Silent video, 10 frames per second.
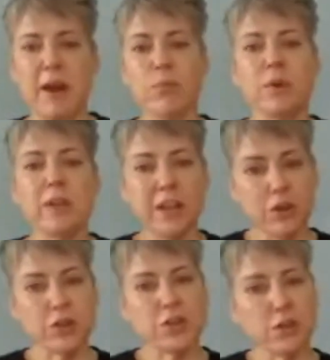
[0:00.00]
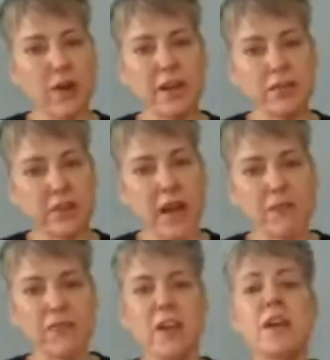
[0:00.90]
made a really cushy way of
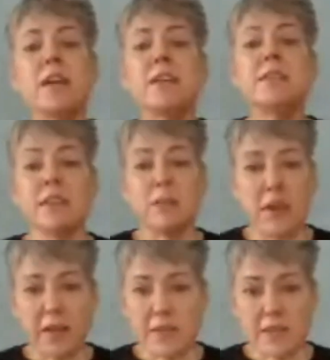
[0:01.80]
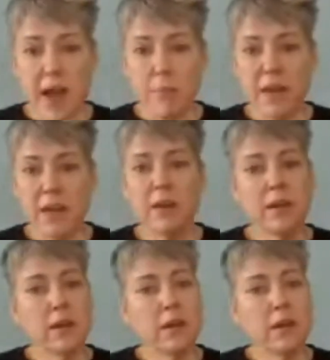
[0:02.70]
life did it make us happy